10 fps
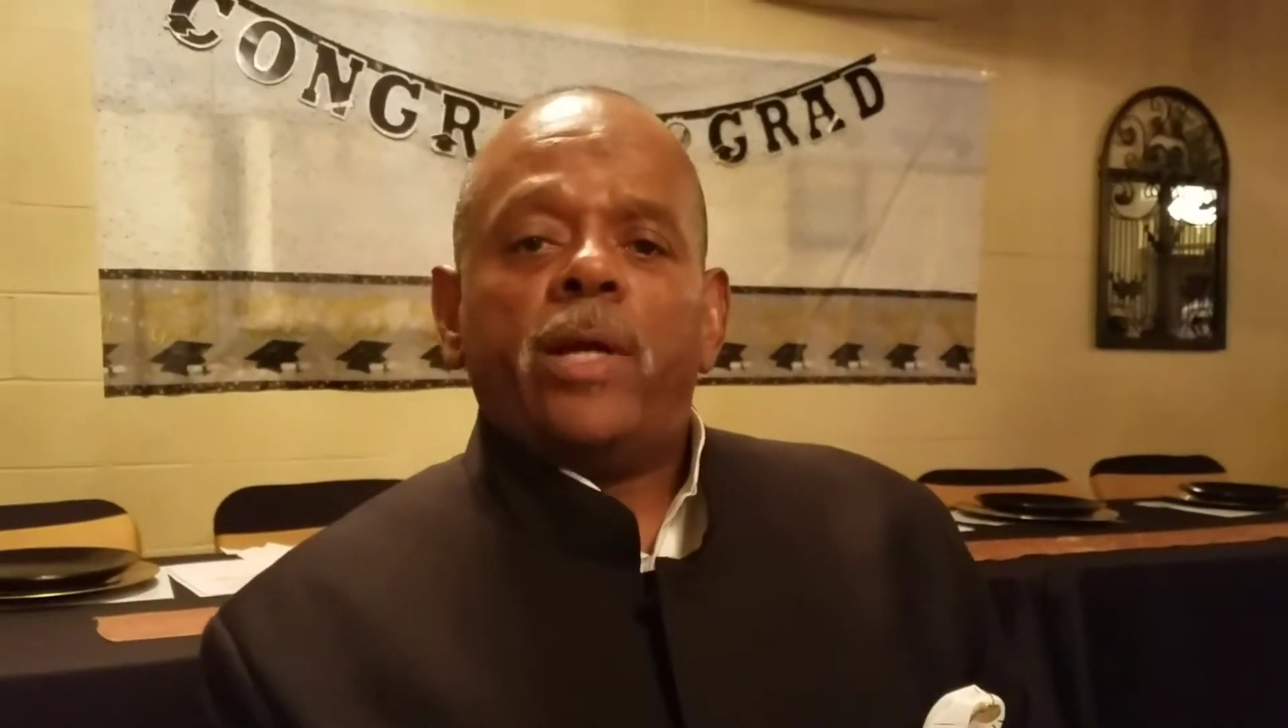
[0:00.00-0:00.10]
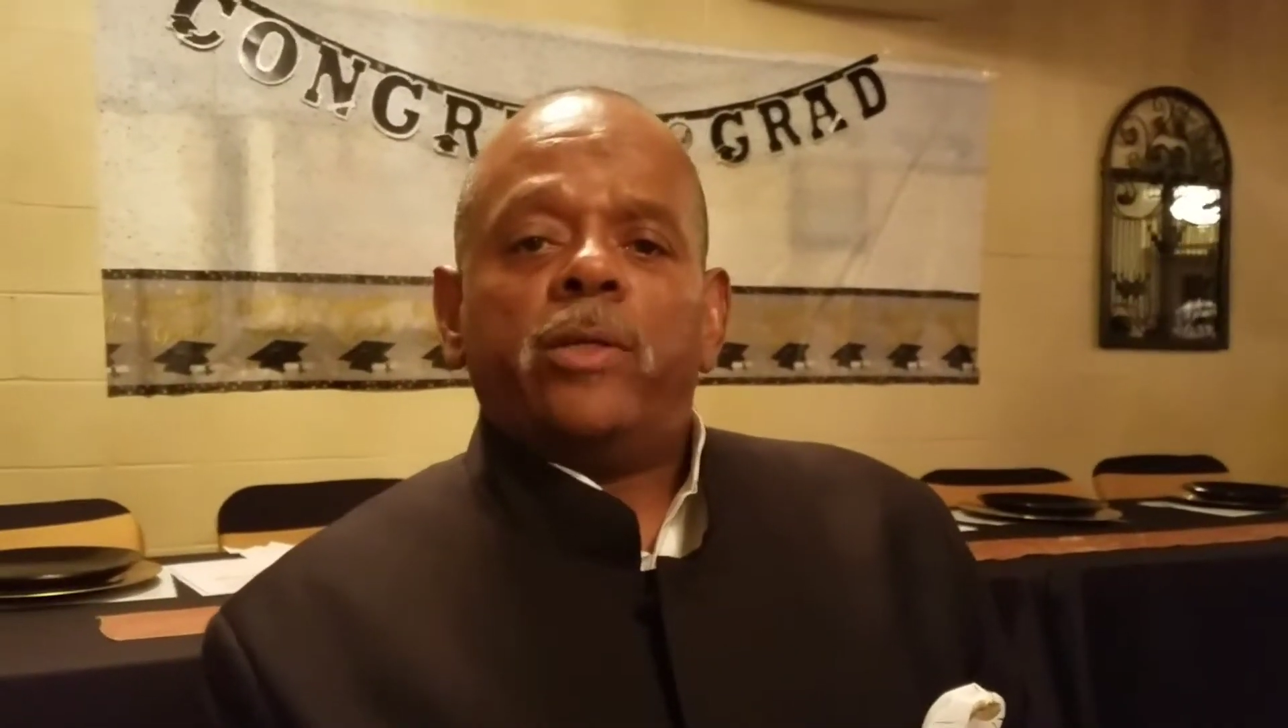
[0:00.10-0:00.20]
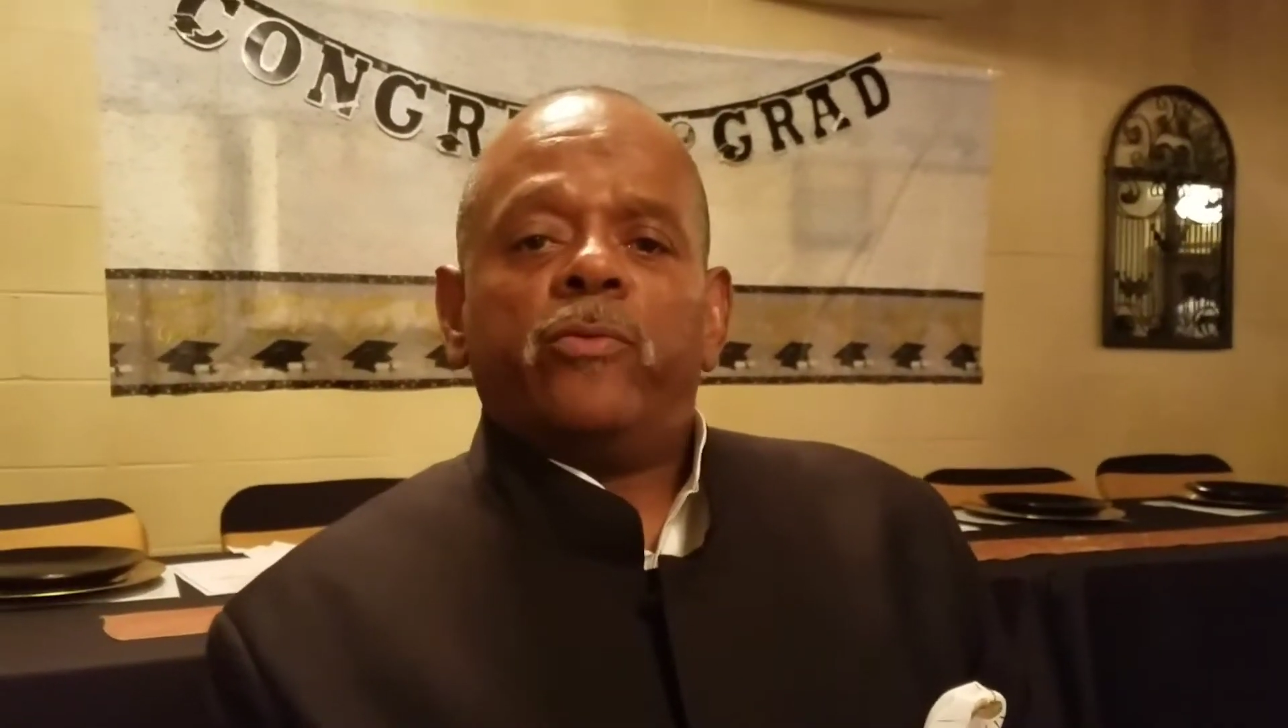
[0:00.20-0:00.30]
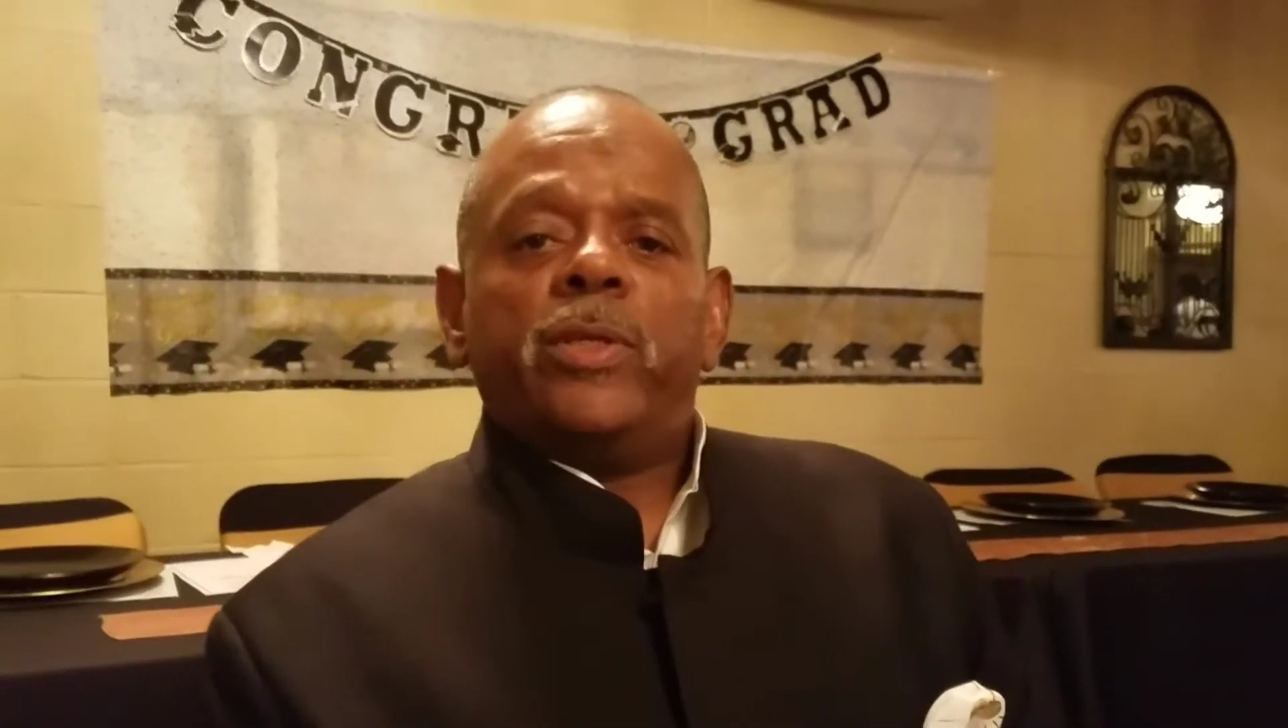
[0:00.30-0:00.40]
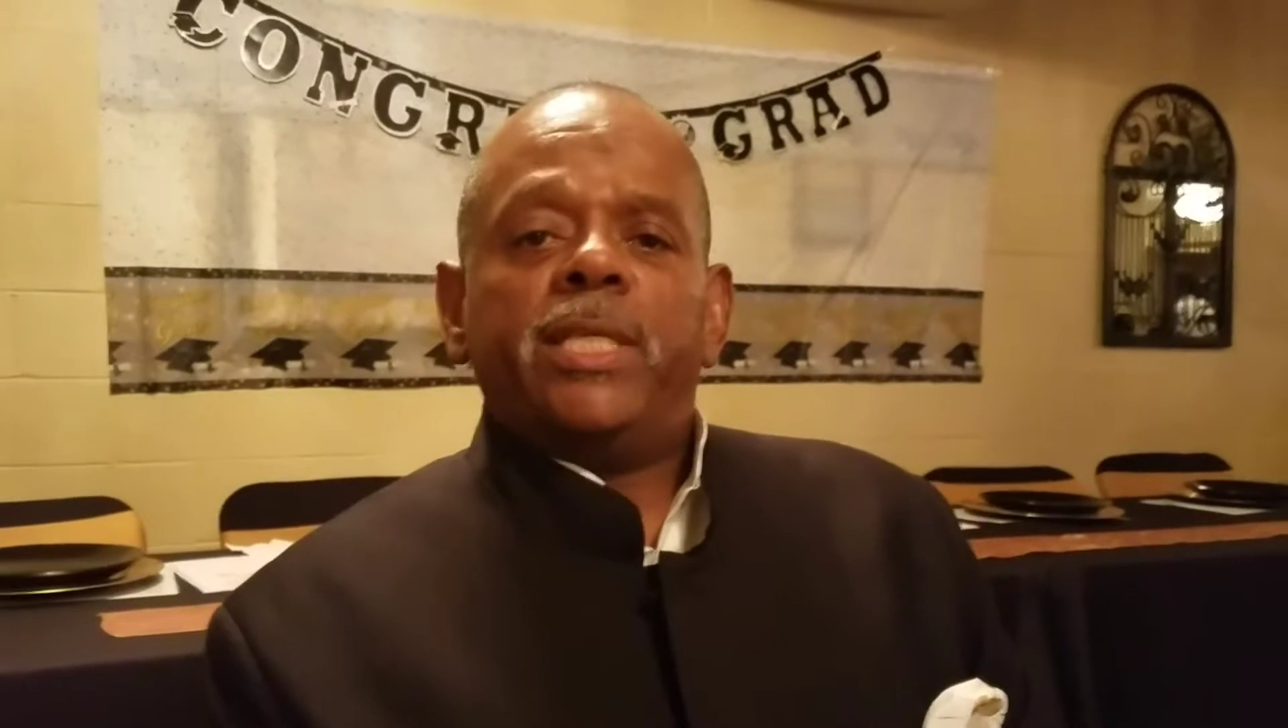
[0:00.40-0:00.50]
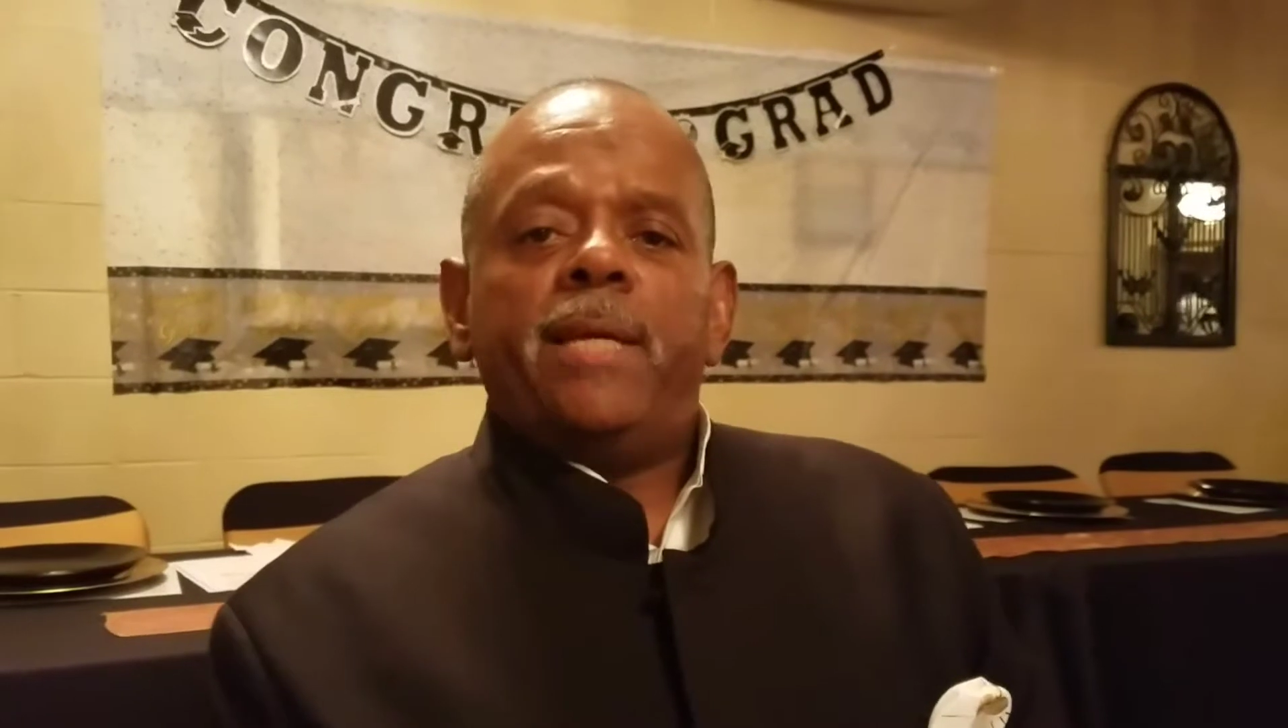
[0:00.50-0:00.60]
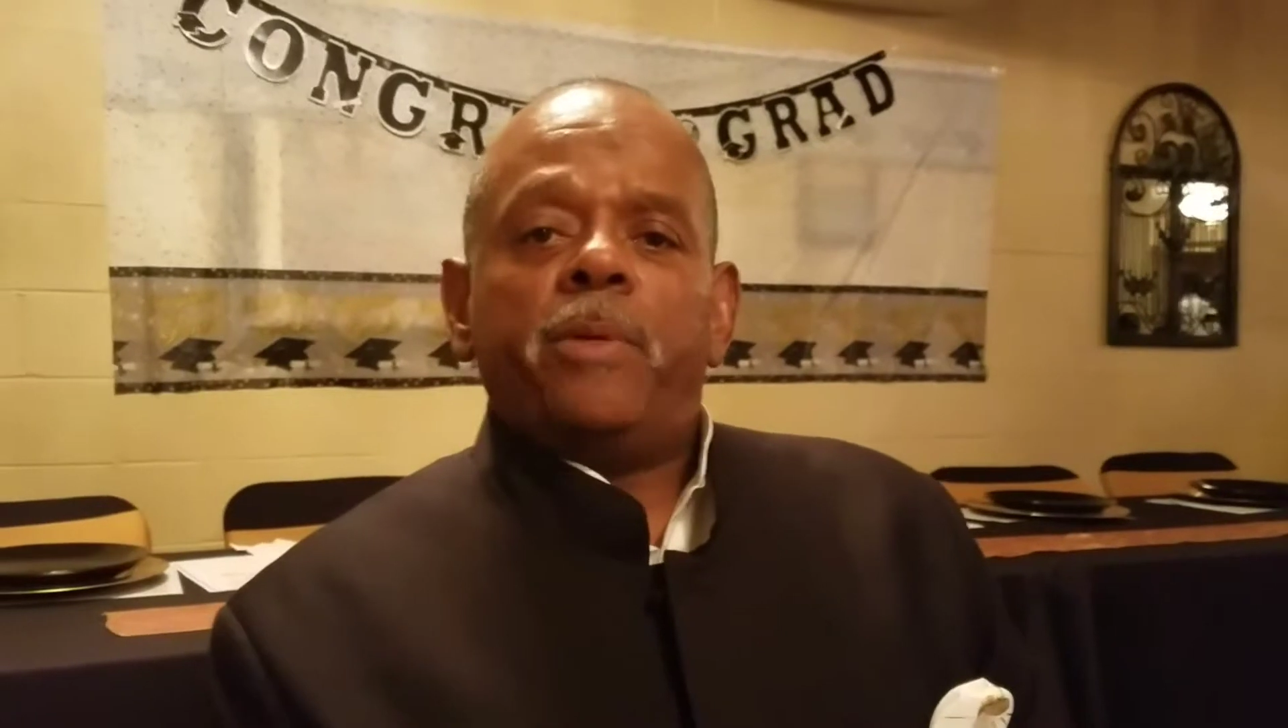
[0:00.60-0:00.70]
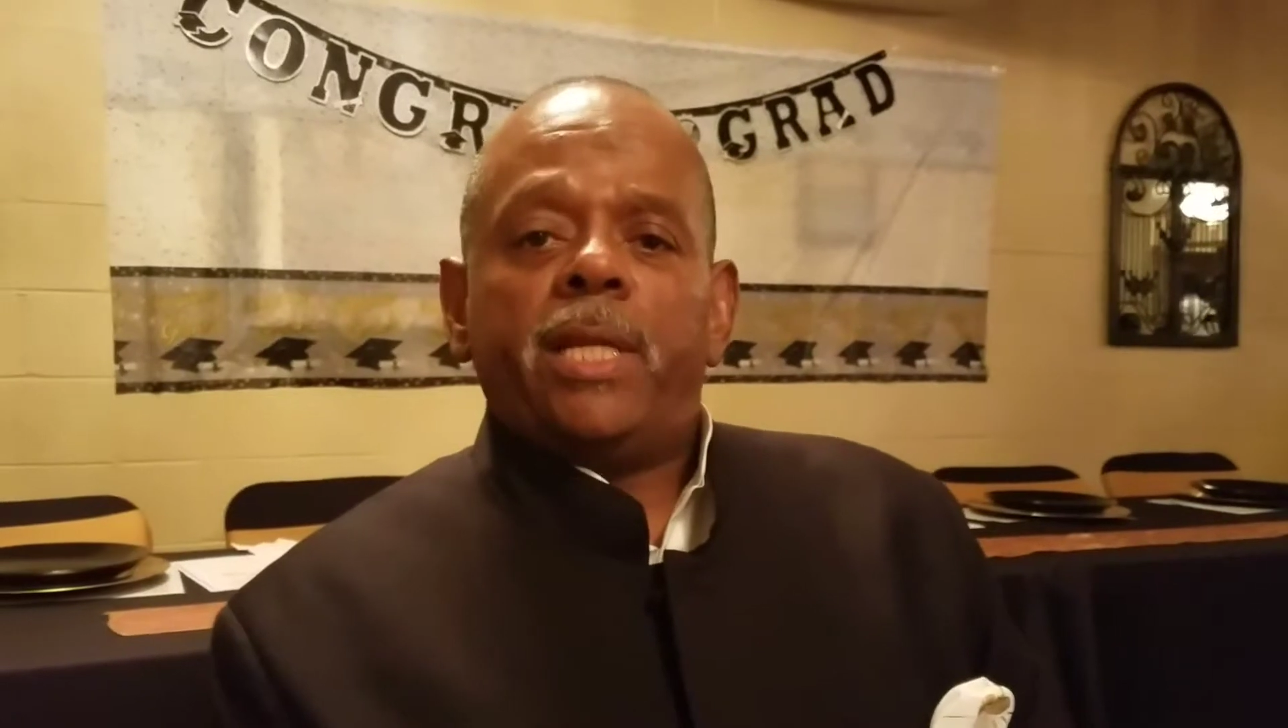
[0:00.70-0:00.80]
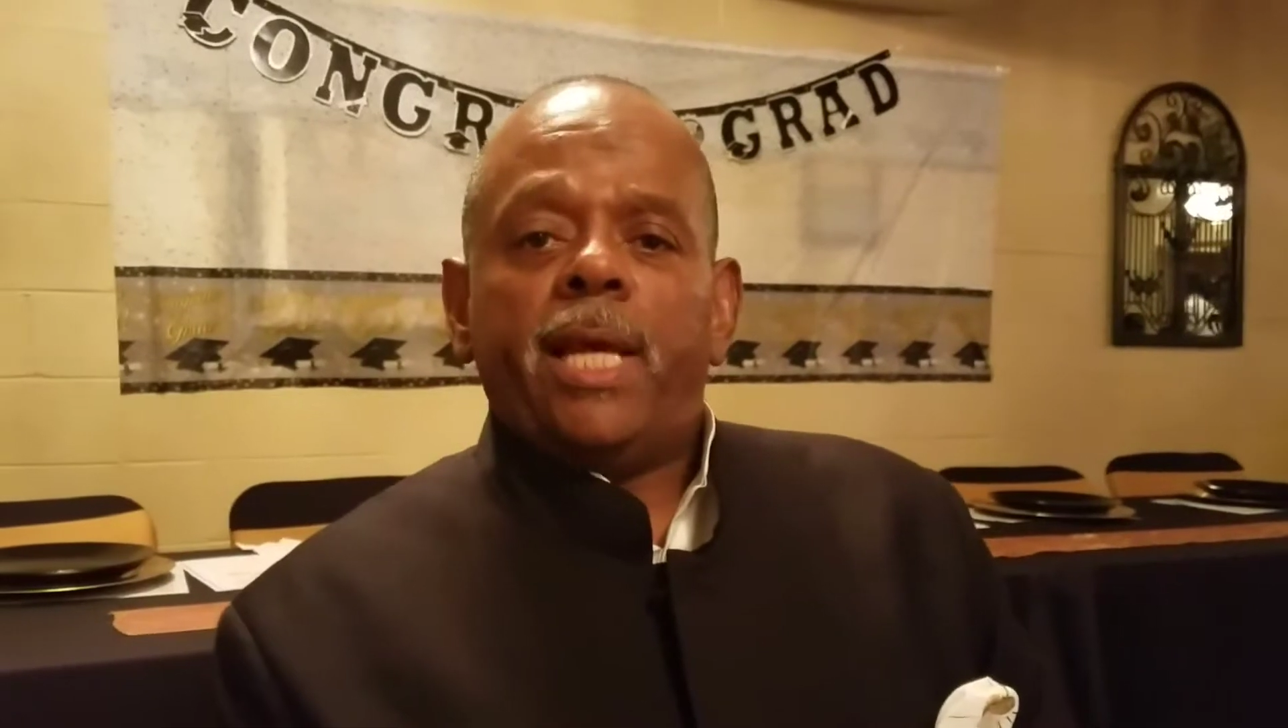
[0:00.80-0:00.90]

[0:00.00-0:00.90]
Director of Redeemed